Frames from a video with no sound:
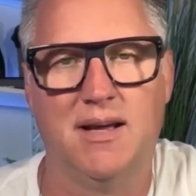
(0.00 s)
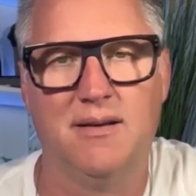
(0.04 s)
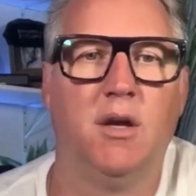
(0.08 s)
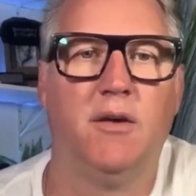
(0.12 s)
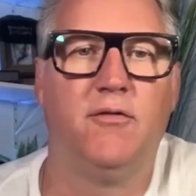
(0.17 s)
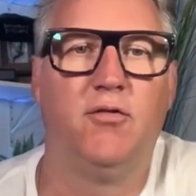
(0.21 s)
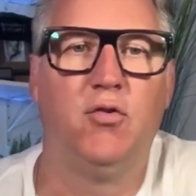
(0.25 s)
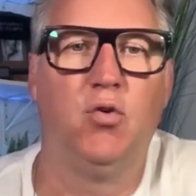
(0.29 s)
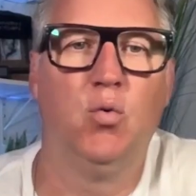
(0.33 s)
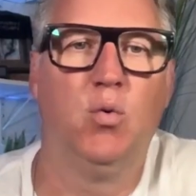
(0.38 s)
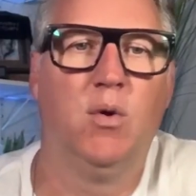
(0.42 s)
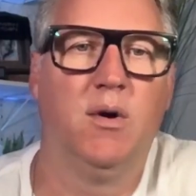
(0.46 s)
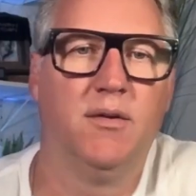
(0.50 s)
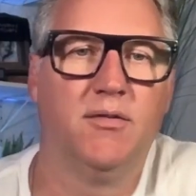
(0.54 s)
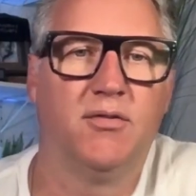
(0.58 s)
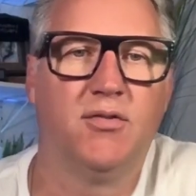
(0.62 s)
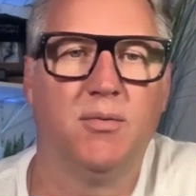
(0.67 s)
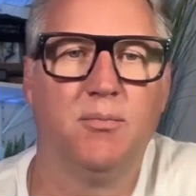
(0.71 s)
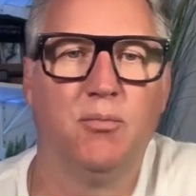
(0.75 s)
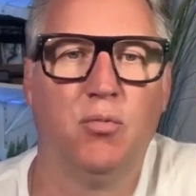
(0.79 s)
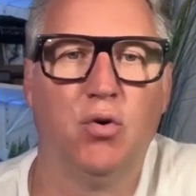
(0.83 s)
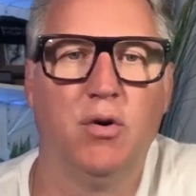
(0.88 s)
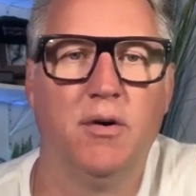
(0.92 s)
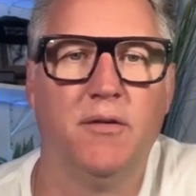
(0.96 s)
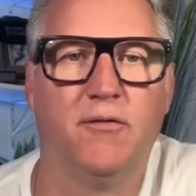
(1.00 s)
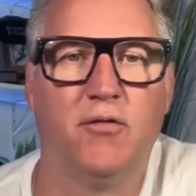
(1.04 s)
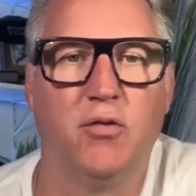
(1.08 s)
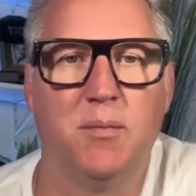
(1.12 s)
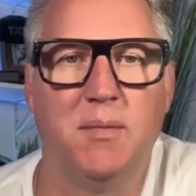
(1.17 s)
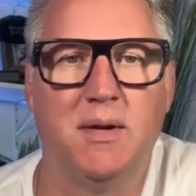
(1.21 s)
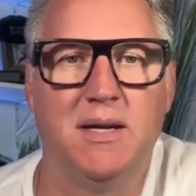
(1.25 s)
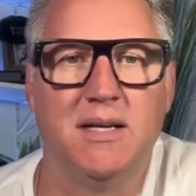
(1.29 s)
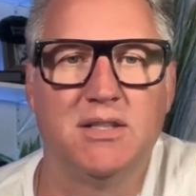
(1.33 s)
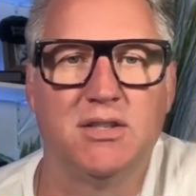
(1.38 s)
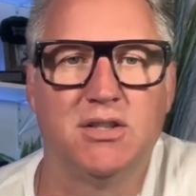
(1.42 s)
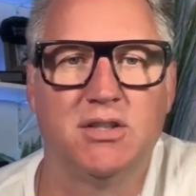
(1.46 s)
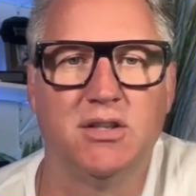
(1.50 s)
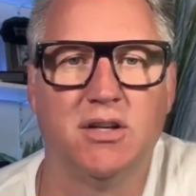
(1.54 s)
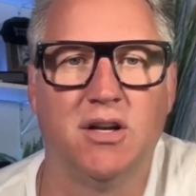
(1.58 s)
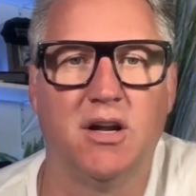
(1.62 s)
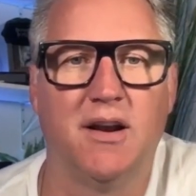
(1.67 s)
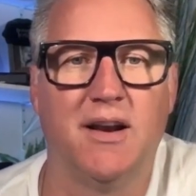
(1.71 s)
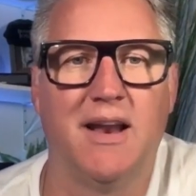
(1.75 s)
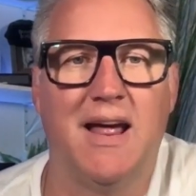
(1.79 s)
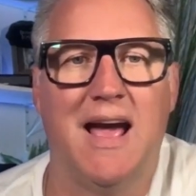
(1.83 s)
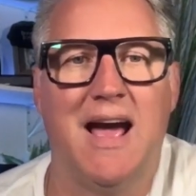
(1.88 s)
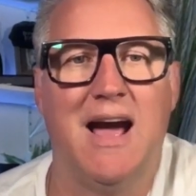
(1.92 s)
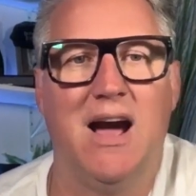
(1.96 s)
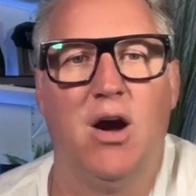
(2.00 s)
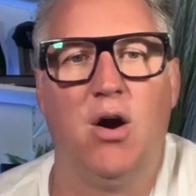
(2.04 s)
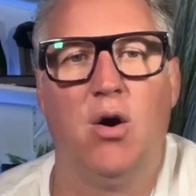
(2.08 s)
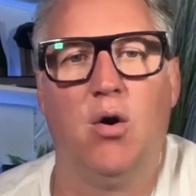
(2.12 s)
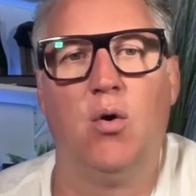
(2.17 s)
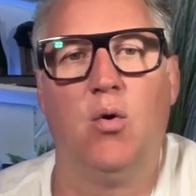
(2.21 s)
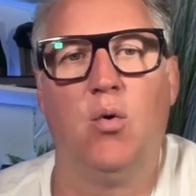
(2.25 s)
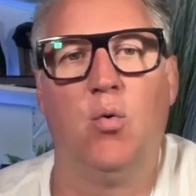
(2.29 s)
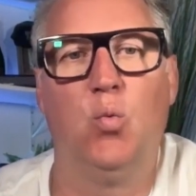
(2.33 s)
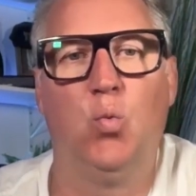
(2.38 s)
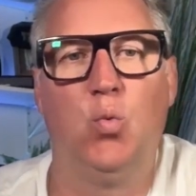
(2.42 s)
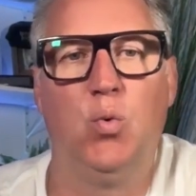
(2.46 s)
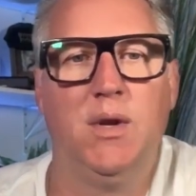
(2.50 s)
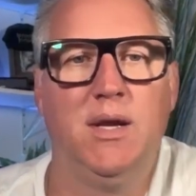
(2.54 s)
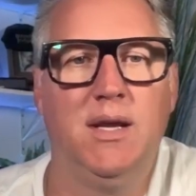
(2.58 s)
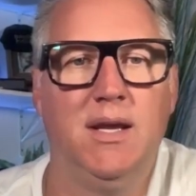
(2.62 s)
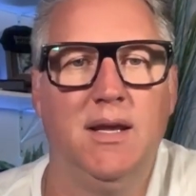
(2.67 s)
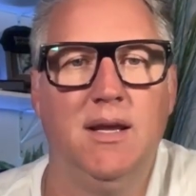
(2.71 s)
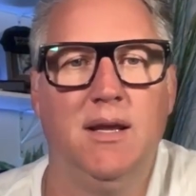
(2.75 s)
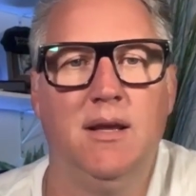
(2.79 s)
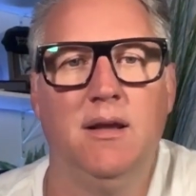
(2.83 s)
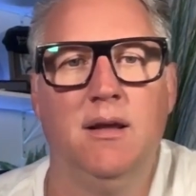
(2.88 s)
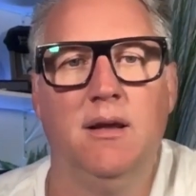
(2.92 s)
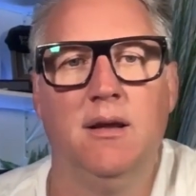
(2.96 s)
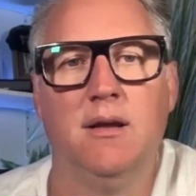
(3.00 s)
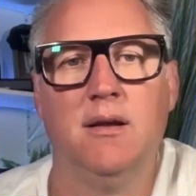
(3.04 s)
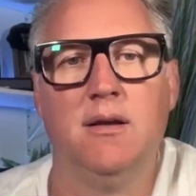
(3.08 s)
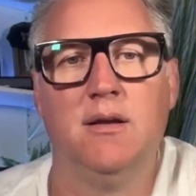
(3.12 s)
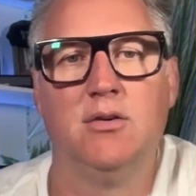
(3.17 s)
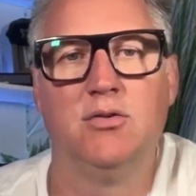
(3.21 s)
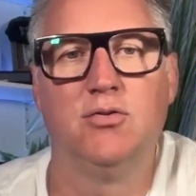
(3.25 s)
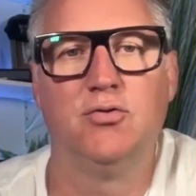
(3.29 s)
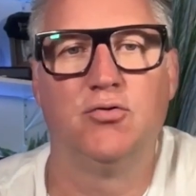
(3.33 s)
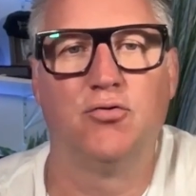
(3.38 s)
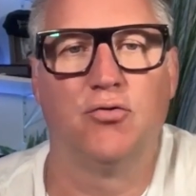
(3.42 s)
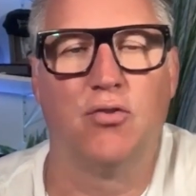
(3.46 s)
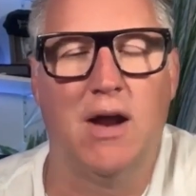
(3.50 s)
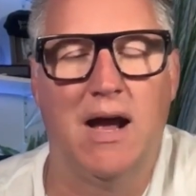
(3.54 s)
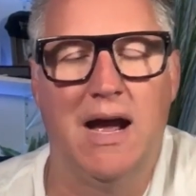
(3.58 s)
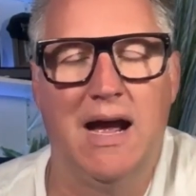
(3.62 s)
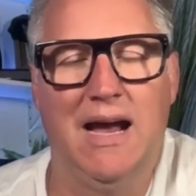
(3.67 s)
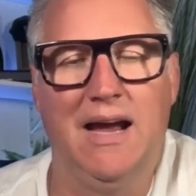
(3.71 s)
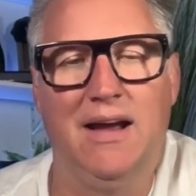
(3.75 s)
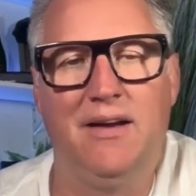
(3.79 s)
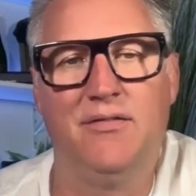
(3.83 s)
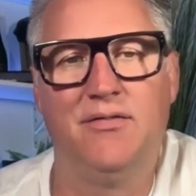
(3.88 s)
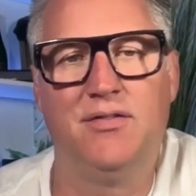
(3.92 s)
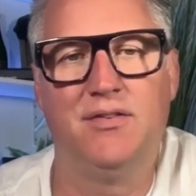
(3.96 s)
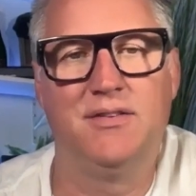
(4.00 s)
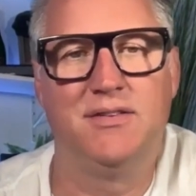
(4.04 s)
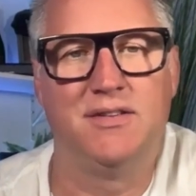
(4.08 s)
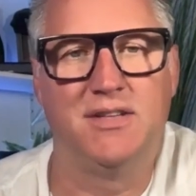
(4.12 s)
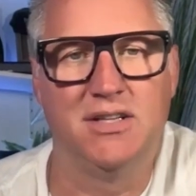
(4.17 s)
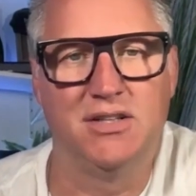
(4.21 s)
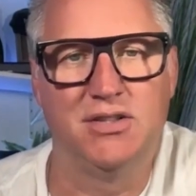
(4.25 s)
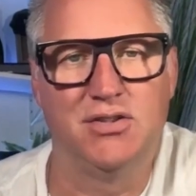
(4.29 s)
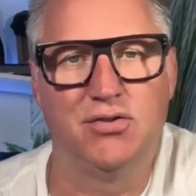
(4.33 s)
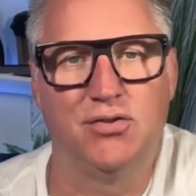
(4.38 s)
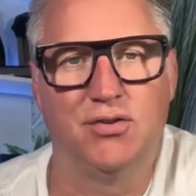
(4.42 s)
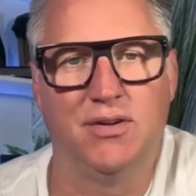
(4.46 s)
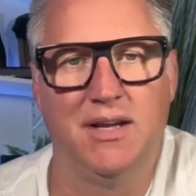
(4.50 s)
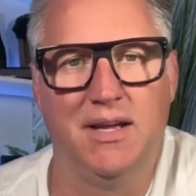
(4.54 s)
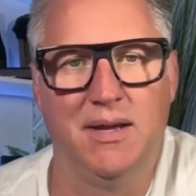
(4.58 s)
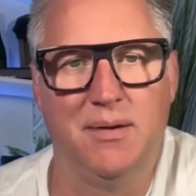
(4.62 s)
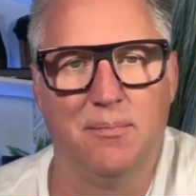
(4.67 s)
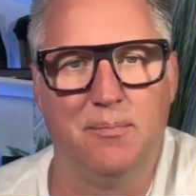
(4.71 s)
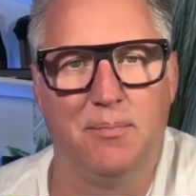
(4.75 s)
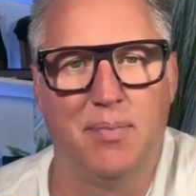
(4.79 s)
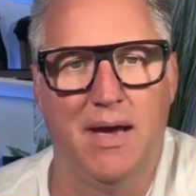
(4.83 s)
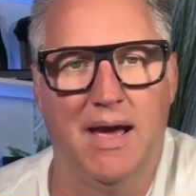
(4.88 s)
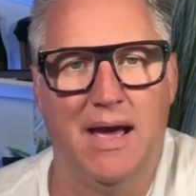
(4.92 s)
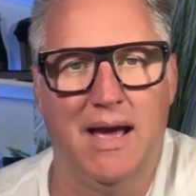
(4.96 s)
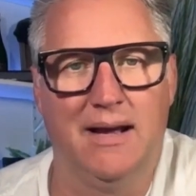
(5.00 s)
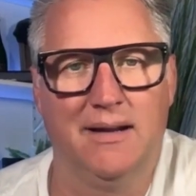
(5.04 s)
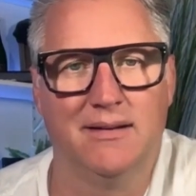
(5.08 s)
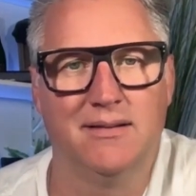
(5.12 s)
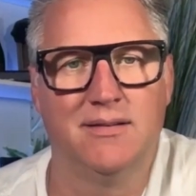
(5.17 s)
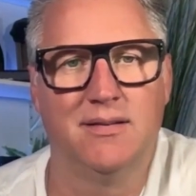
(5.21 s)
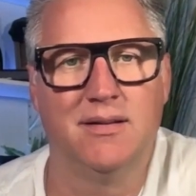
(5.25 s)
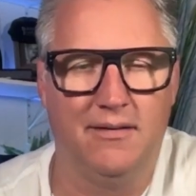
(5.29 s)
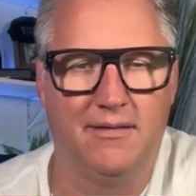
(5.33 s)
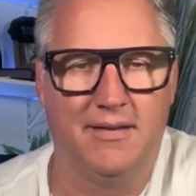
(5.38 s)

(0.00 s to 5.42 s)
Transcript: If you want some more information on how we drive digital impact,